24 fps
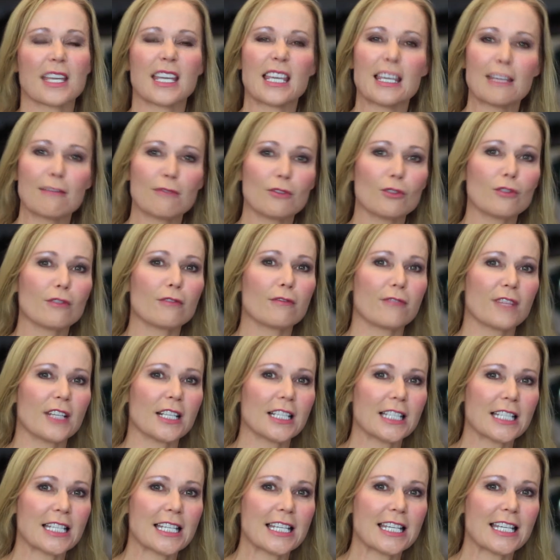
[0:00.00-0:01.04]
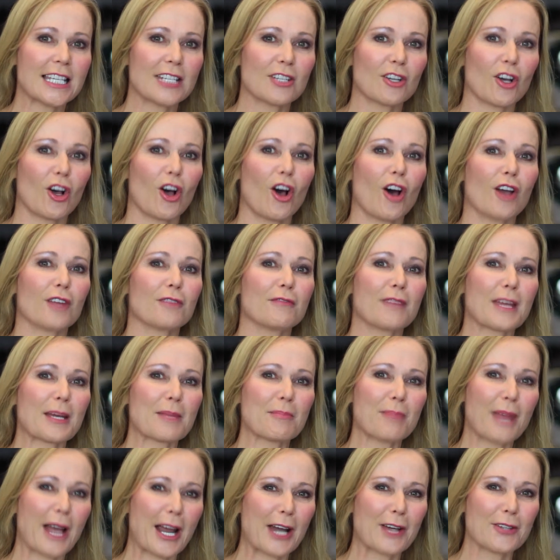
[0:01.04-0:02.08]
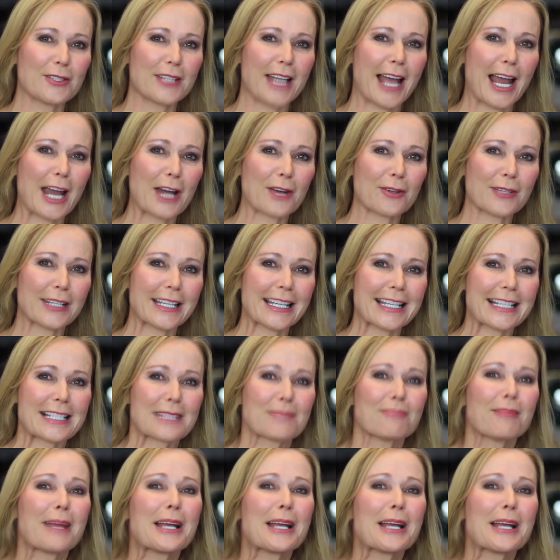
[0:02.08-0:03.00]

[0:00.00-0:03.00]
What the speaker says: evil villain on Vampire Diaries.